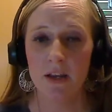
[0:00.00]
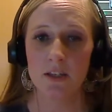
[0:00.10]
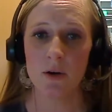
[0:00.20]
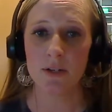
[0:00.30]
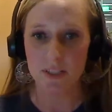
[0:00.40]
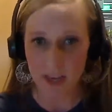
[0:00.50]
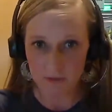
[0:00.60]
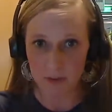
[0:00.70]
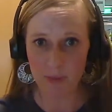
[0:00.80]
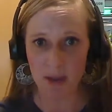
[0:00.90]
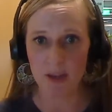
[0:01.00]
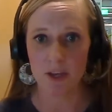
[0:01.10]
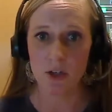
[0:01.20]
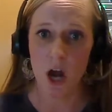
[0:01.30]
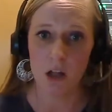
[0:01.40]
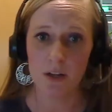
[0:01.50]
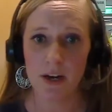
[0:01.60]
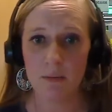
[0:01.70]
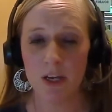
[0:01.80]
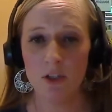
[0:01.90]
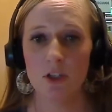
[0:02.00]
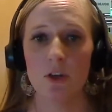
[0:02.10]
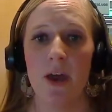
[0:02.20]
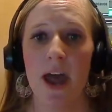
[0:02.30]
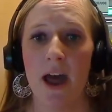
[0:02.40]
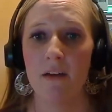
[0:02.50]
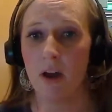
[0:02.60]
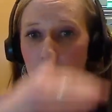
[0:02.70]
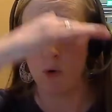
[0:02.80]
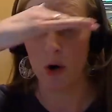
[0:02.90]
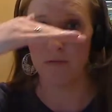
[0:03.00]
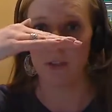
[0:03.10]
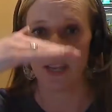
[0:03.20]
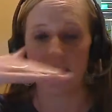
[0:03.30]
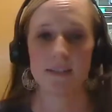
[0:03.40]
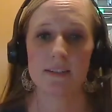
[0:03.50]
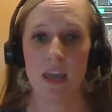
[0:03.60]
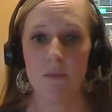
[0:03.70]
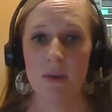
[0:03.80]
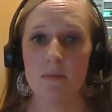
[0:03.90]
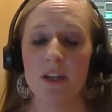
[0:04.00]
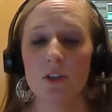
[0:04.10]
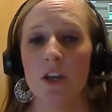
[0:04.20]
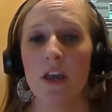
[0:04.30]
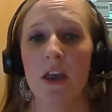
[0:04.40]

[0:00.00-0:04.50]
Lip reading: So instead of maybe a taller image, you have a more of a landscape image